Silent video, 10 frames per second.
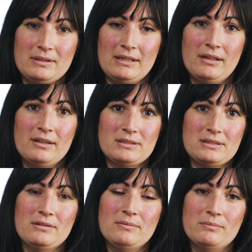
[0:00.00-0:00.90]
and
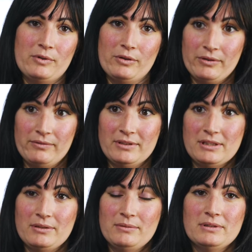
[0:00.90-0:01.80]
asked them what the
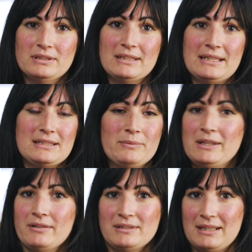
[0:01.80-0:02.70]
result was, and they said, we
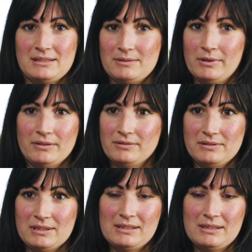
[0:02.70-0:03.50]
don't test moles.